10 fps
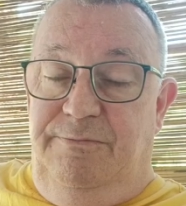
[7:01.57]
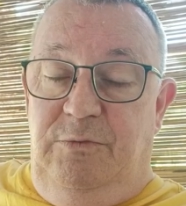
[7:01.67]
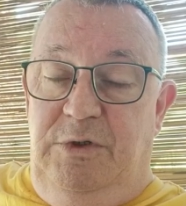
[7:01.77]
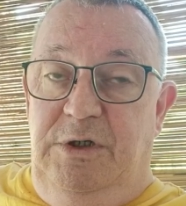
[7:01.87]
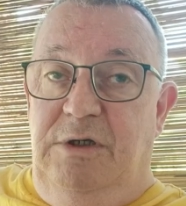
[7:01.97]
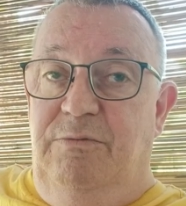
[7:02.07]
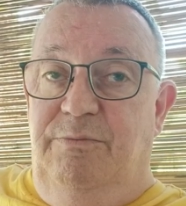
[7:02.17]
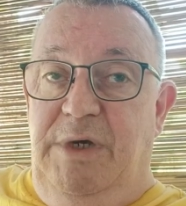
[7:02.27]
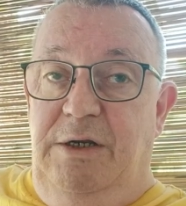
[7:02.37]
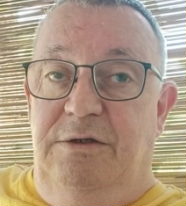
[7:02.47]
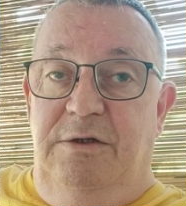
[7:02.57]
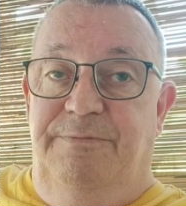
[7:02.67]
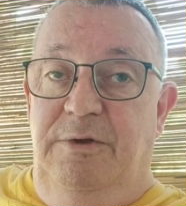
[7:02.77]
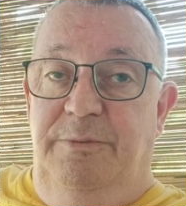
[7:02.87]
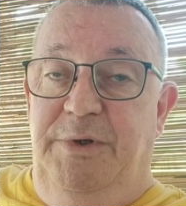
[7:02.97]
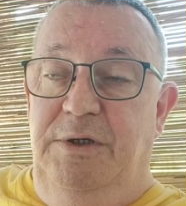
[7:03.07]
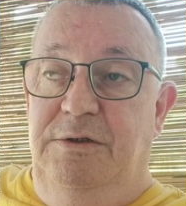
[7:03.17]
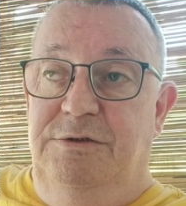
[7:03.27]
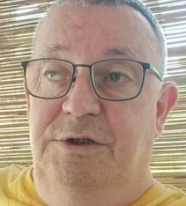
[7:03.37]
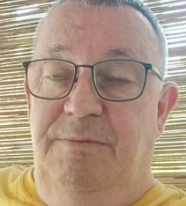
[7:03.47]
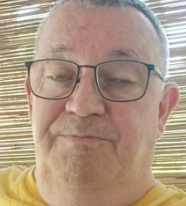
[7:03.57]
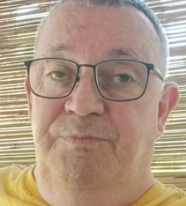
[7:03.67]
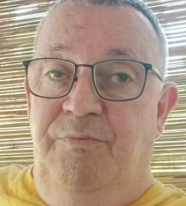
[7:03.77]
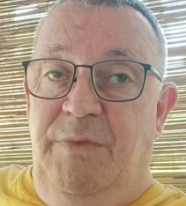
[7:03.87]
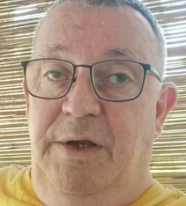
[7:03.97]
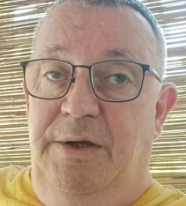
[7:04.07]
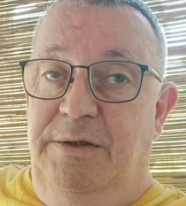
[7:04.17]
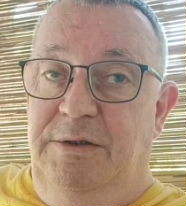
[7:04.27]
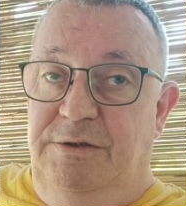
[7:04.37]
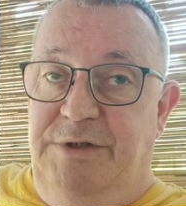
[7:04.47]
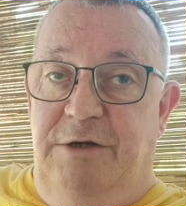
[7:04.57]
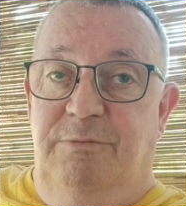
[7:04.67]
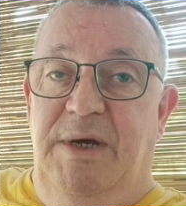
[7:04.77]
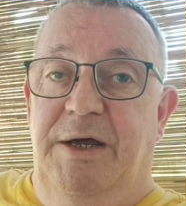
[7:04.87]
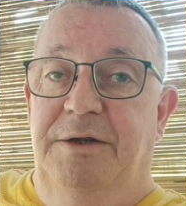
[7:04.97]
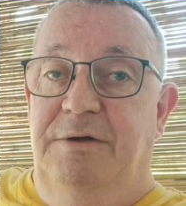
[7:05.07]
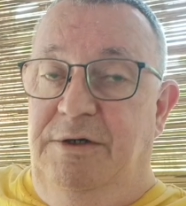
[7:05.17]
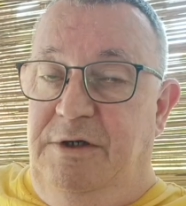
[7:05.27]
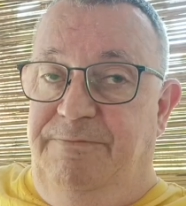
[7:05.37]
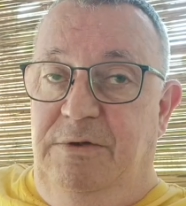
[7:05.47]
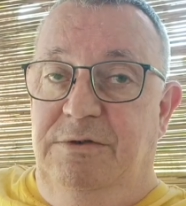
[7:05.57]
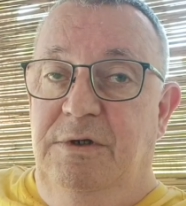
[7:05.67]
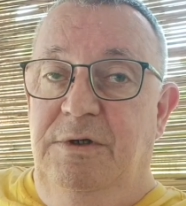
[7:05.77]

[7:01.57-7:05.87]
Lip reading: when it made it to the Philippines, it's handled by a different